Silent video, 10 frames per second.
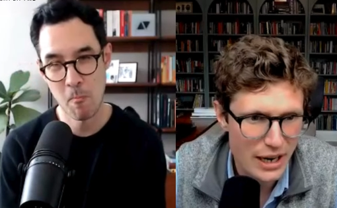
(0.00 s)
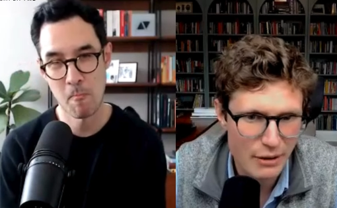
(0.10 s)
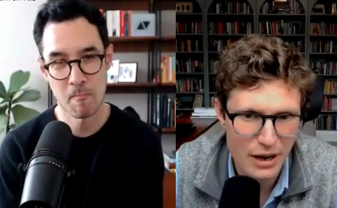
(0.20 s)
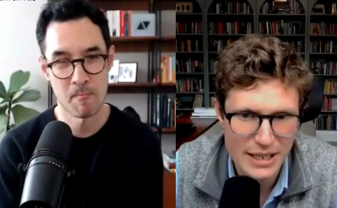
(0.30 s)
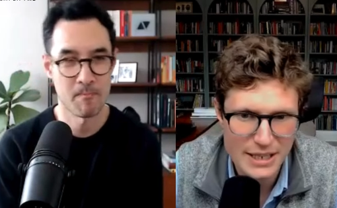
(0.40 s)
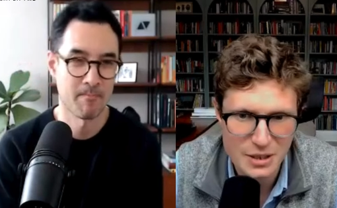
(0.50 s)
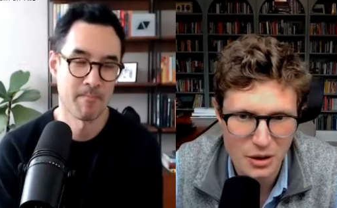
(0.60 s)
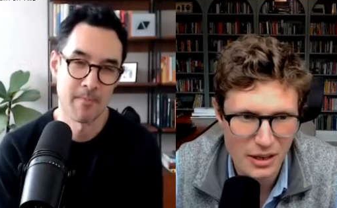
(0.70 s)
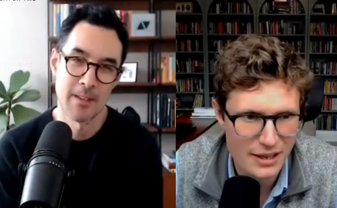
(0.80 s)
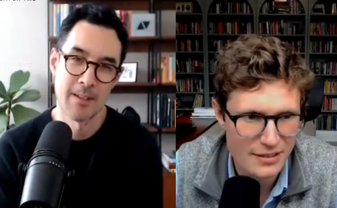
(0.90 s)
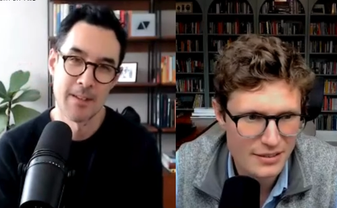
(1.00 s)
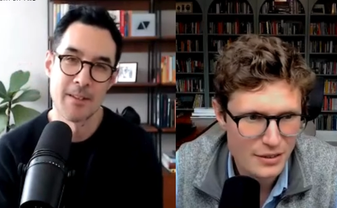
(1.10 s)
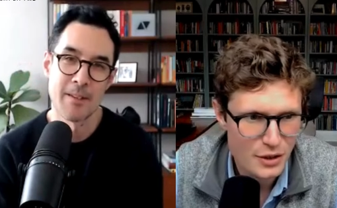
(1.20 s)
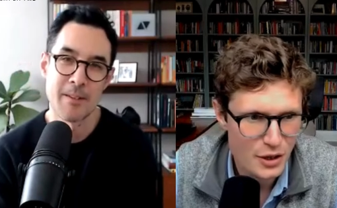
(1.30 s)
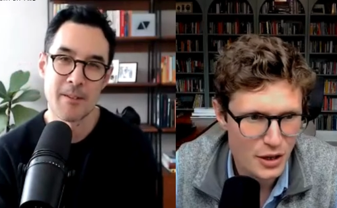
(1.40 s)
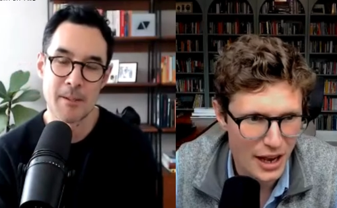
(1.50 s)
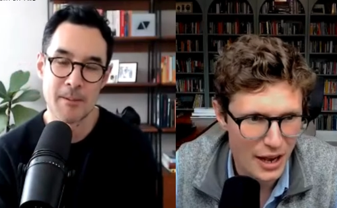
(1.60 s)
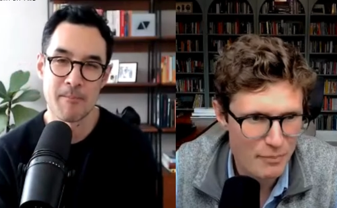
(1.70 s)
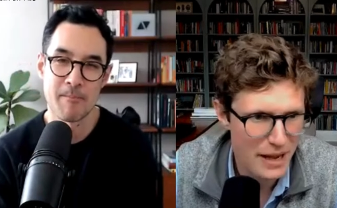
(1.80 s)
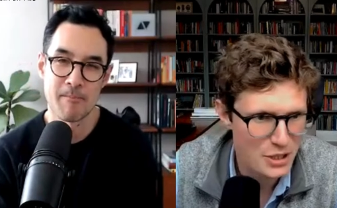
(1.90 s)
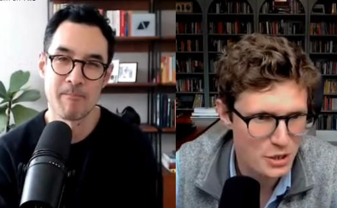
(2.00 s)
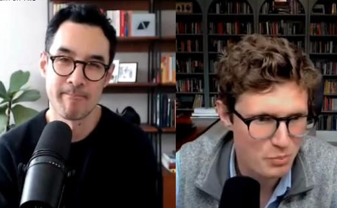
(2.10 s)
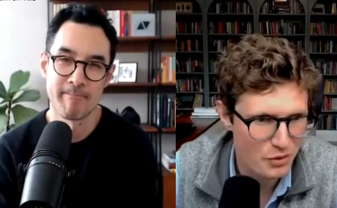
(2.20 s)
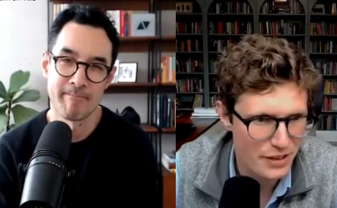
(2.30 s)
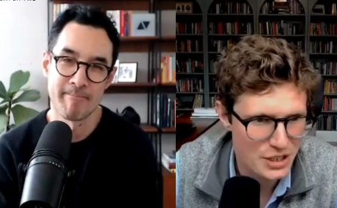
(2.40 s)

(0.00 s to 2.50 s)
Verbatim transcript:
Speaker 1: really, really solid uh, pension